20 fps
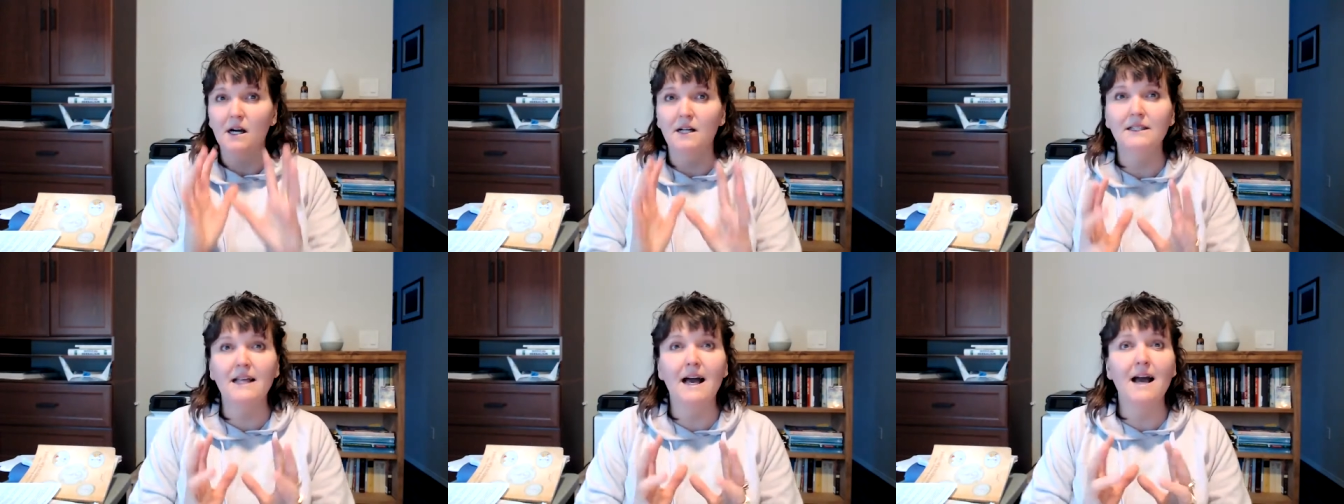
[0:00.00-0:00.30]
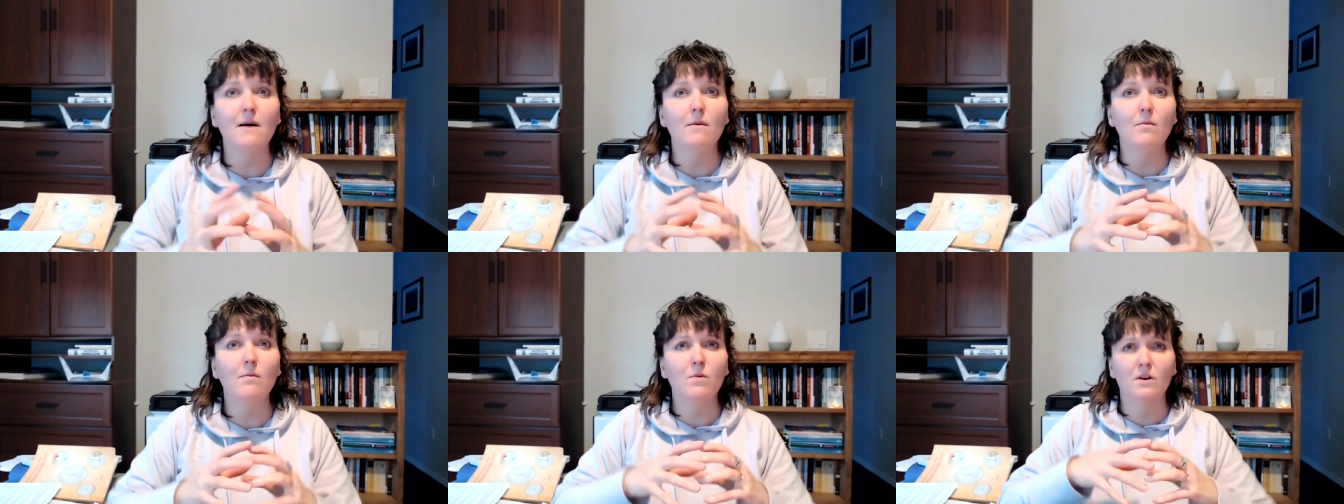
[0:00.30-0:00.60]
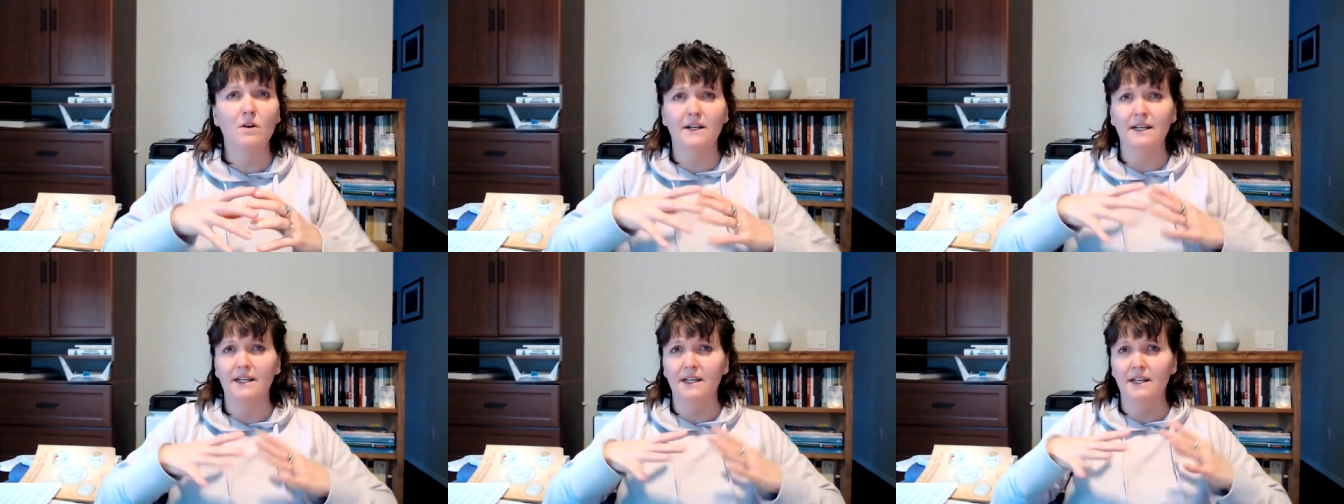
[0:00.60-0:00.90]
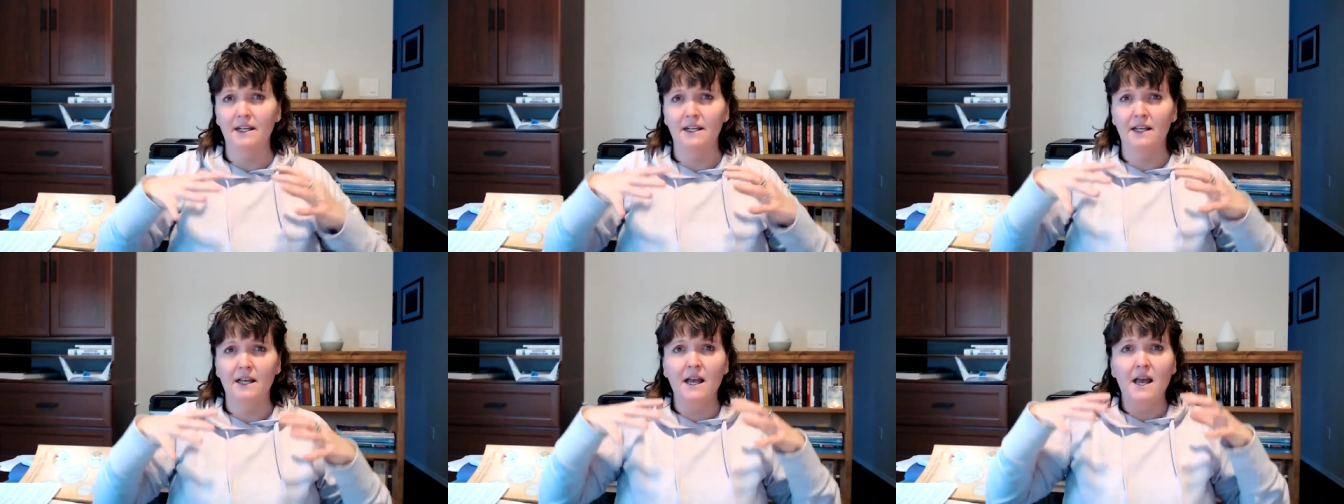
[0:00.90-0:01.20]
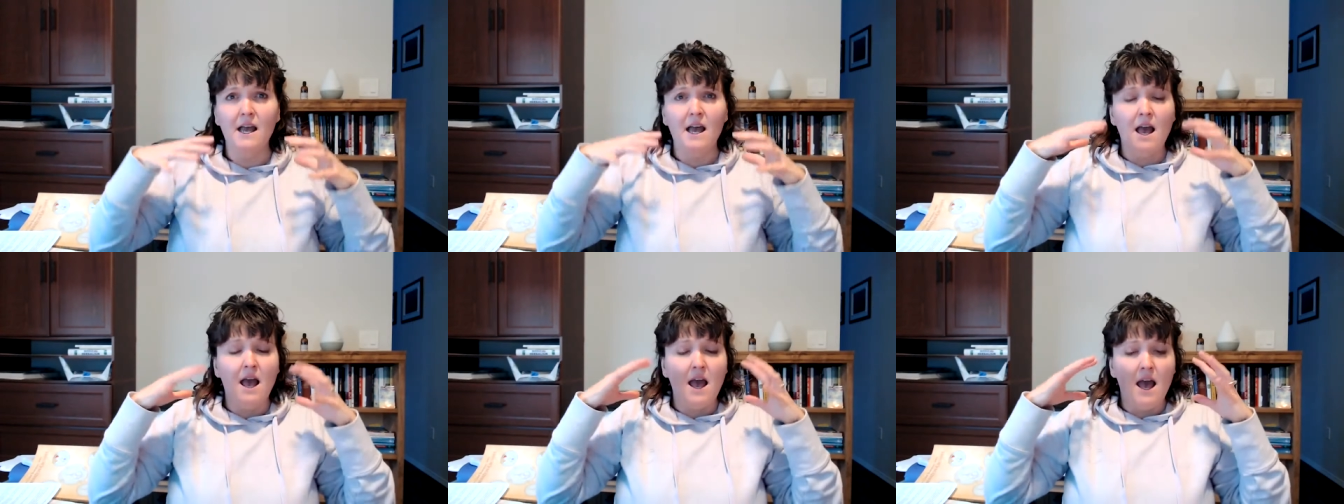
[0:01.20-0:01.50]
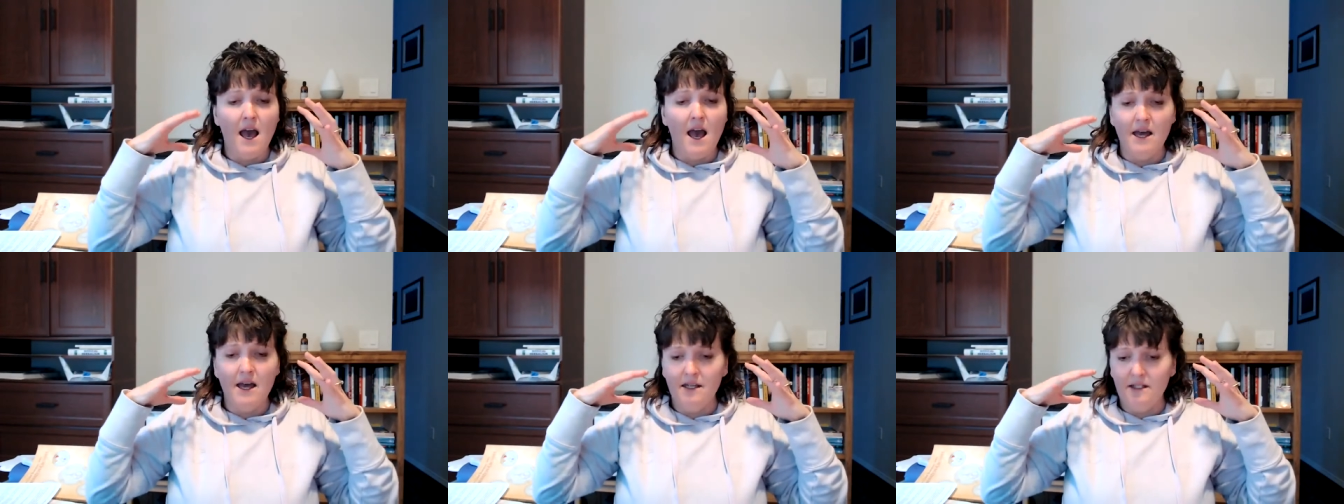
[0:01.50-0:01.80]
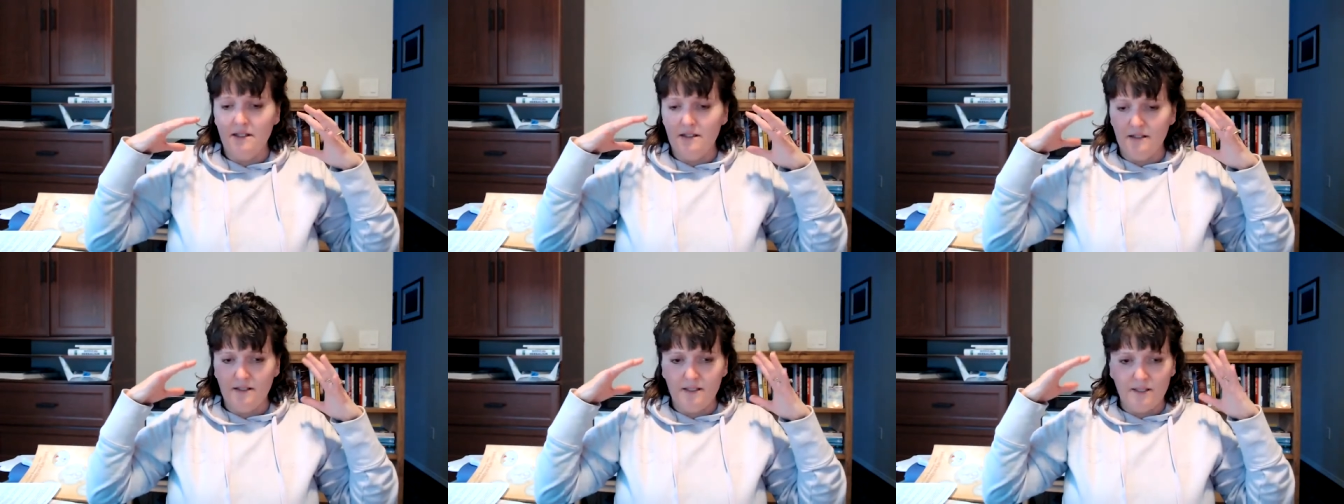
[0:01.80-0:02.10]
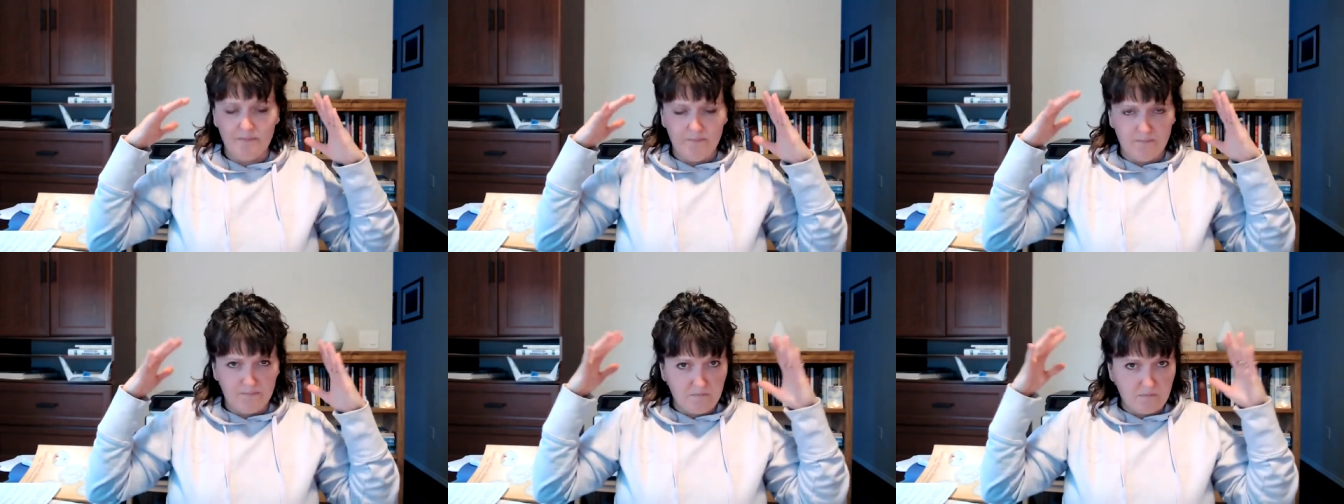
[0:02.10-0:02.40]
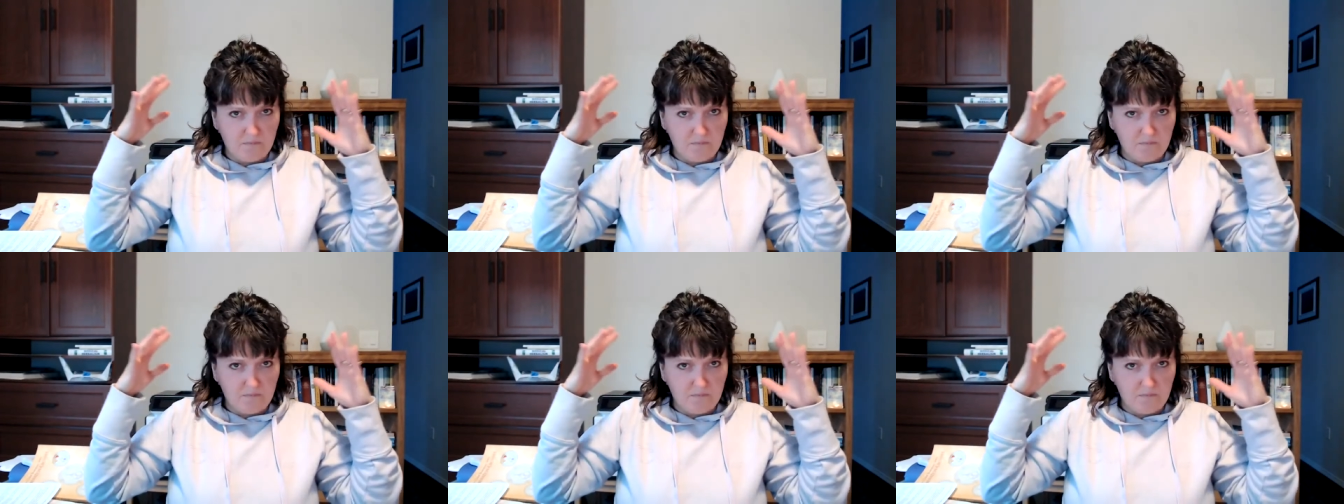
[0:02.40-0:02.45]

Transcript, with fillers: collaborating and